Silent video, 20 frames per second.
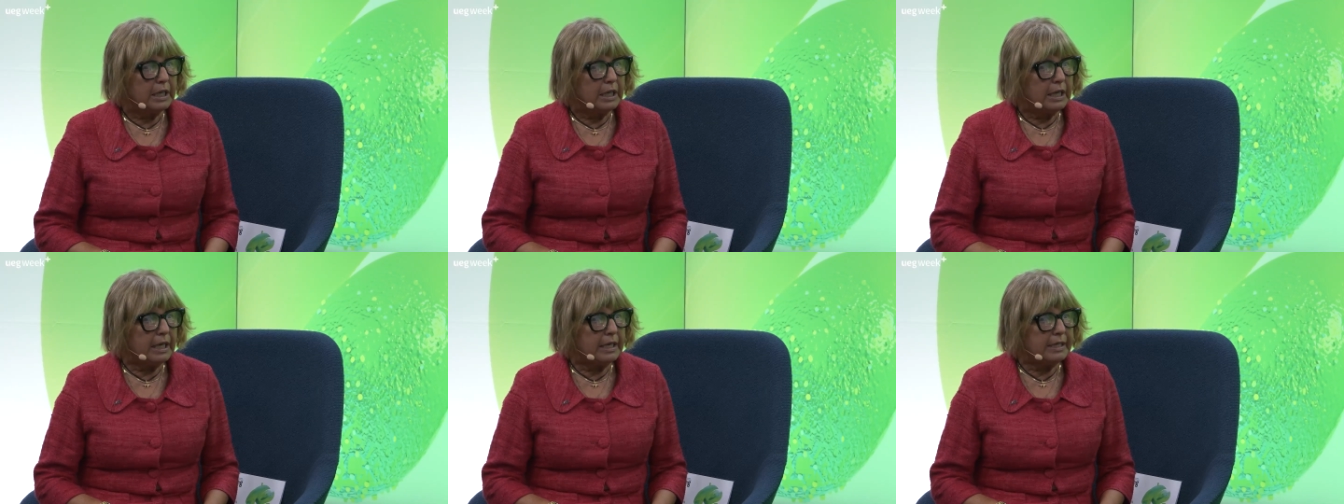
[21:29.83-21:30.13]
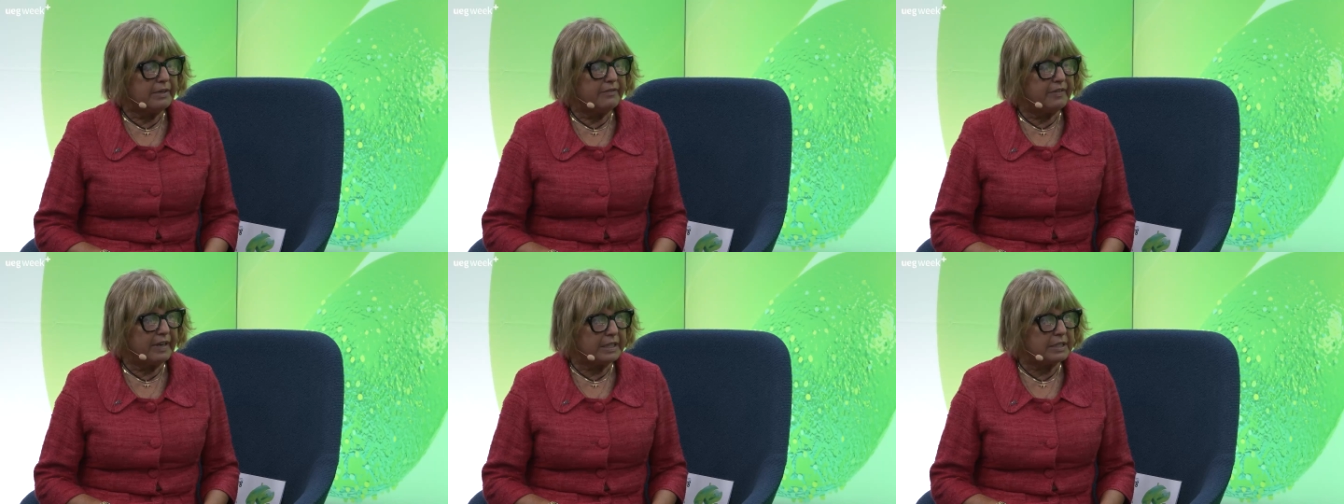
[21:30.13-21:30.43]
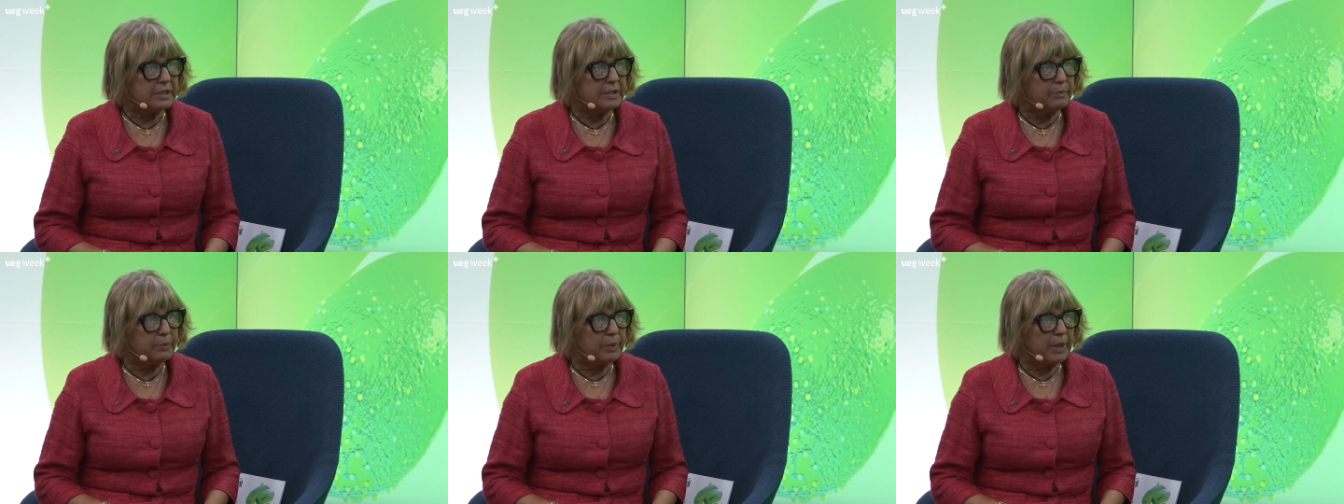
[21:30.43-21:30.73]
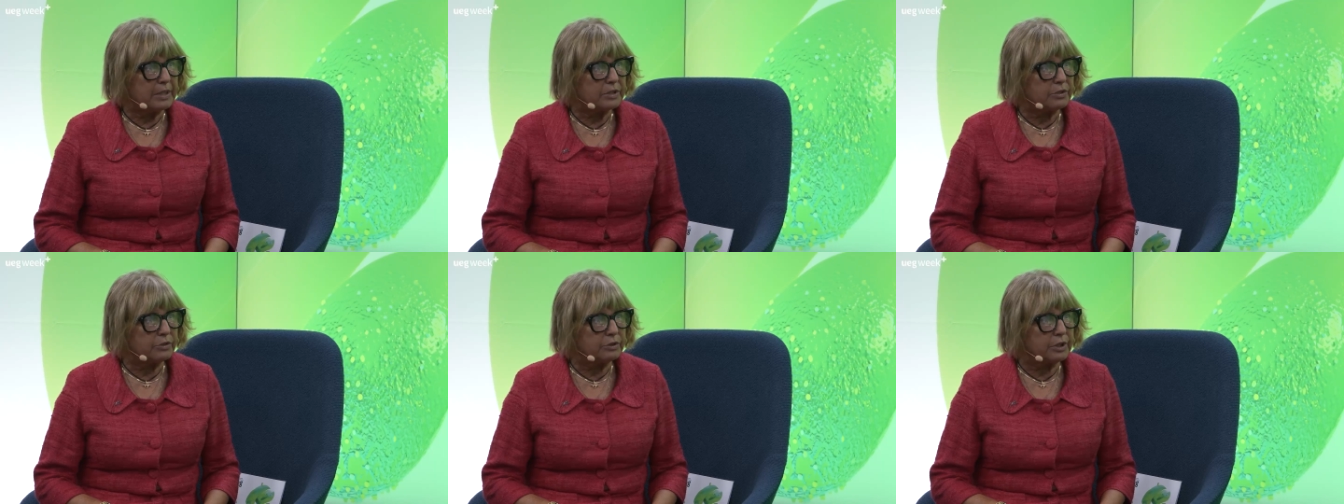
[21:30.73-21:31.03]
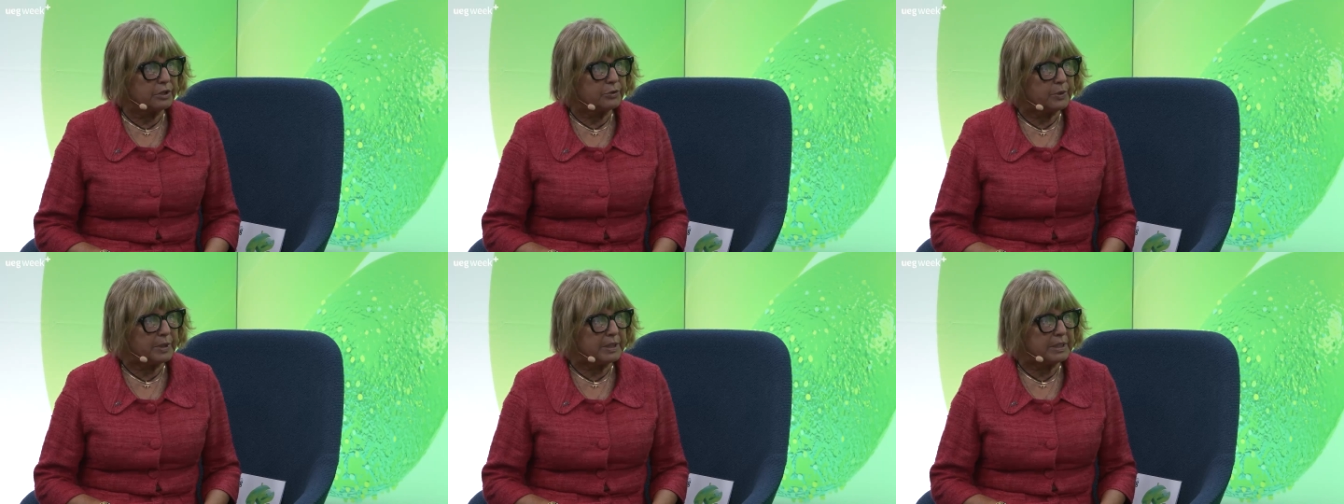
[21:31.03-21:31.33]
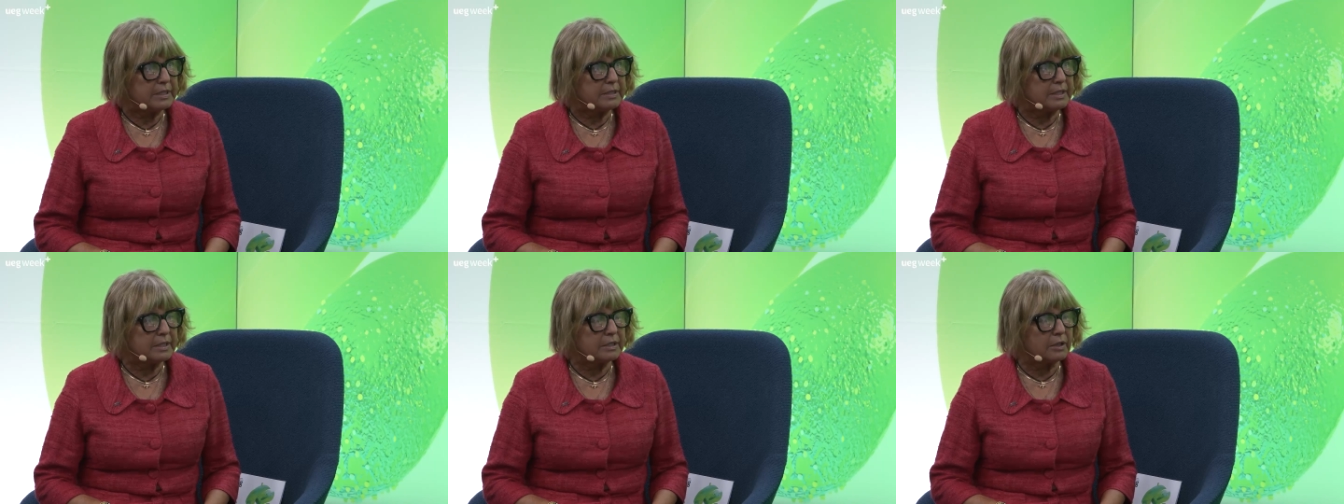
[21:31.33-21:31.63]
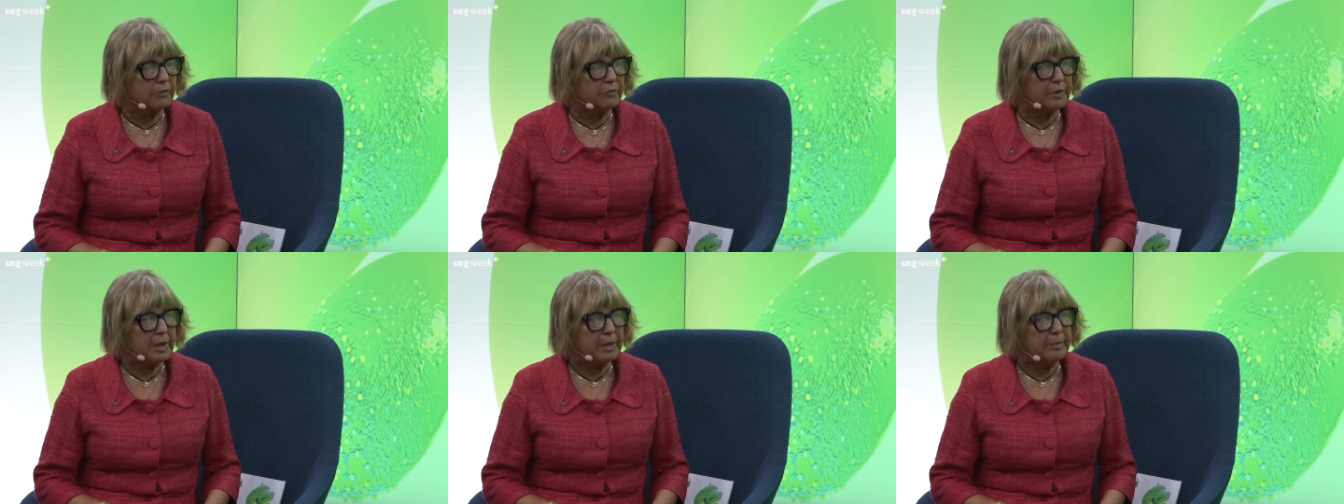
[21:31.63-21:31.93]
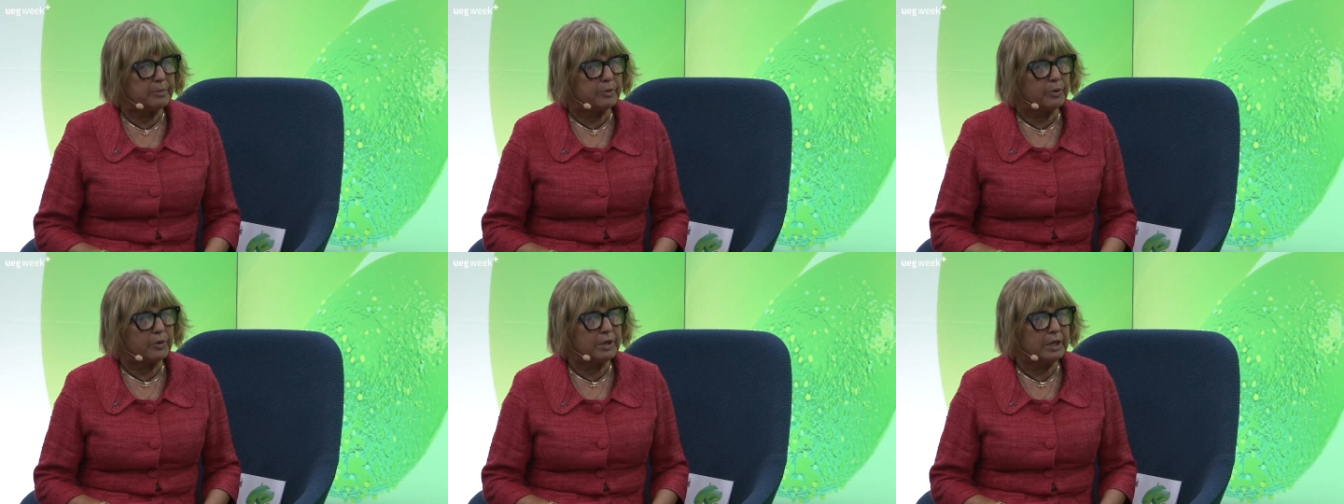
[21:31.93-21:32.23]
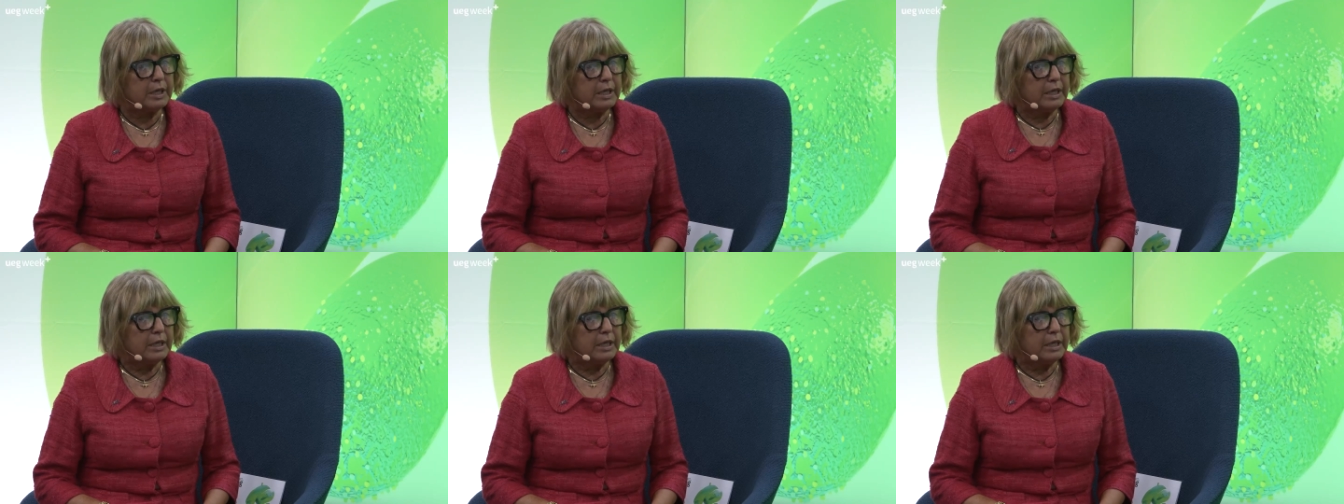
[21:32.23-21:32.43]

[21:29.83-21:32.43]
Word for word: an event in Brussels on the 26th of April.